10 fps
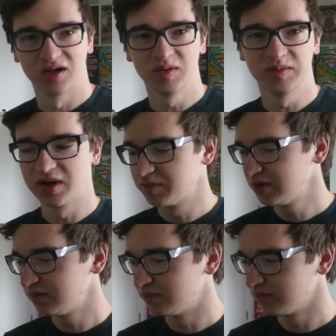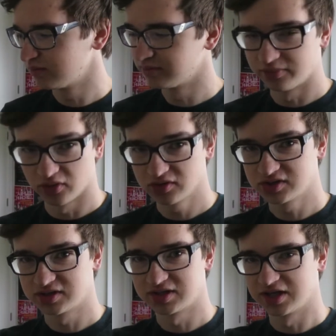I made
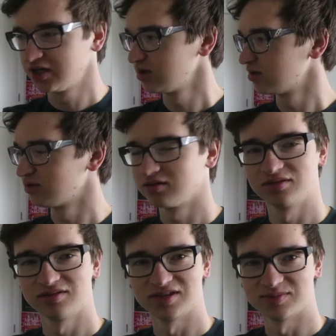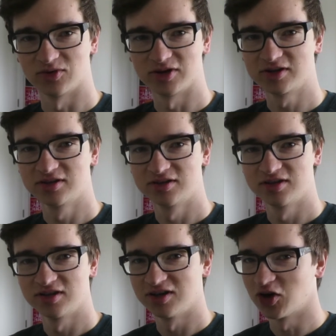porridge today, this morning,
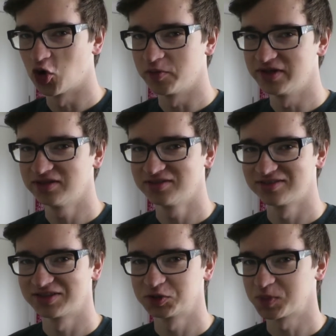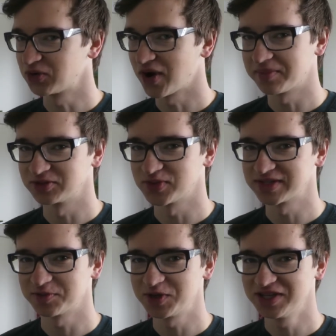oatmeal, my grandpa's
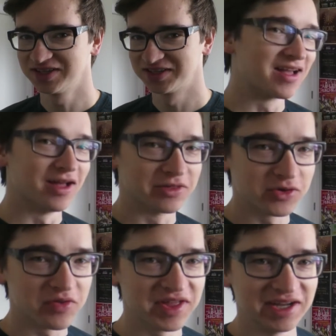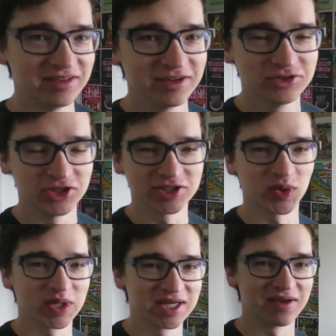recipe. I'll throw that in there just
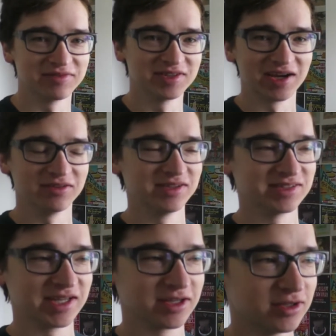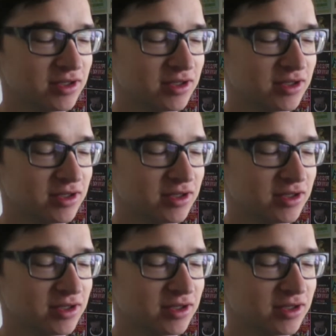so I can have the title as like,